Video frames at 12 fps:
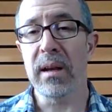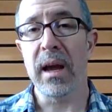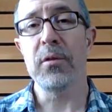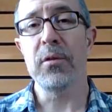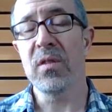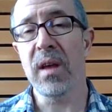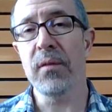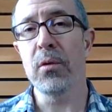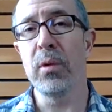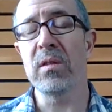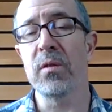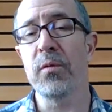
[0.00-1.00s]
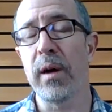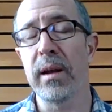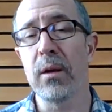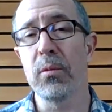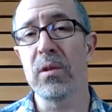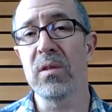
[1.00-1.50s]
after 7 weeks of
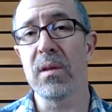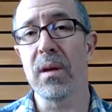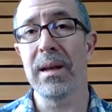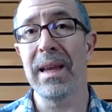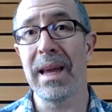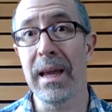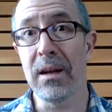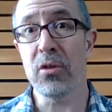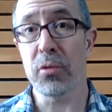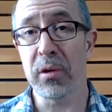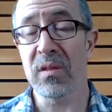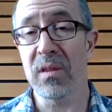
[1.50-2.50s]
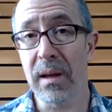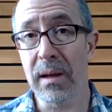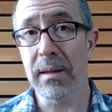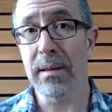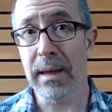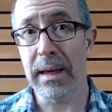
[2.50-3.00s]
fighting was done,
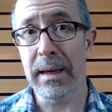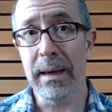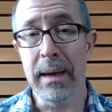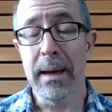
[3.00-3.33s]
interestingly,